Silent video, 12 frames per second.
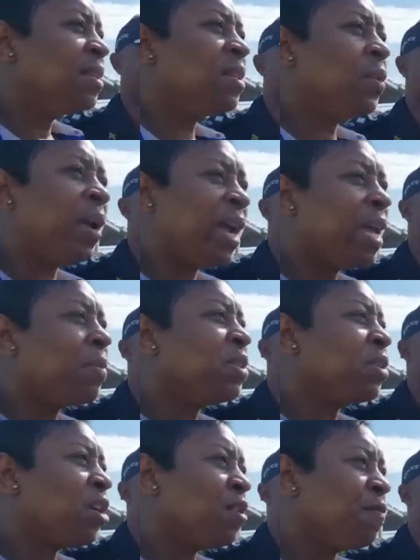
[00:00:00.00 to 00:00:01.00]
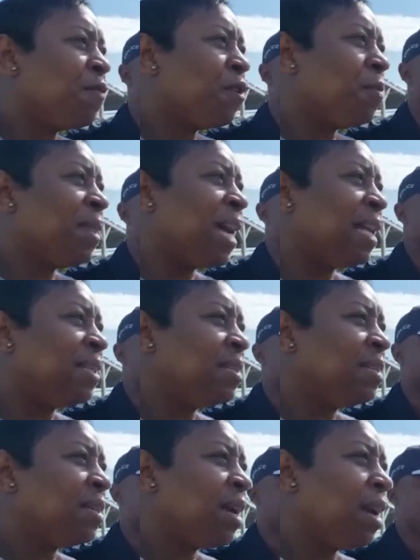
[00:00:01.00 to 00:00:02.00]
so we're able to confirm that
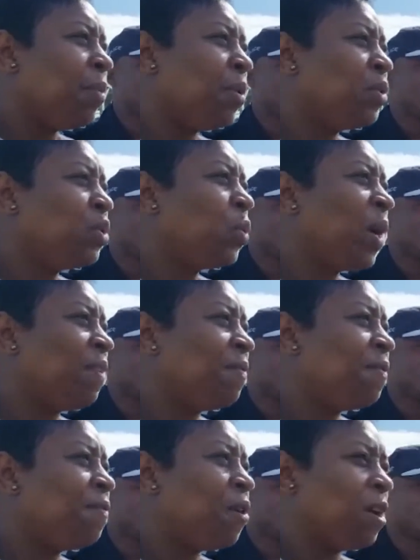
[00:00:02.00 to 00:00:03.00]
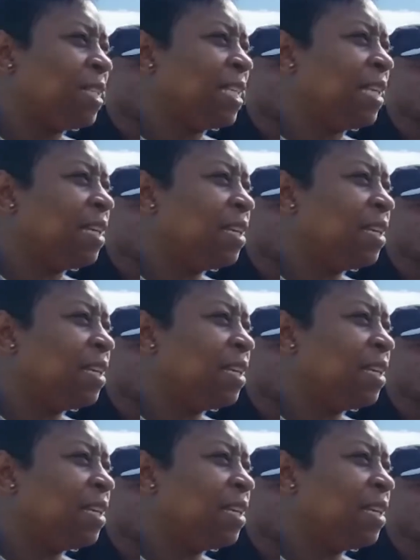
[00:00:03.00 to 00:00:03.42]
about 12.40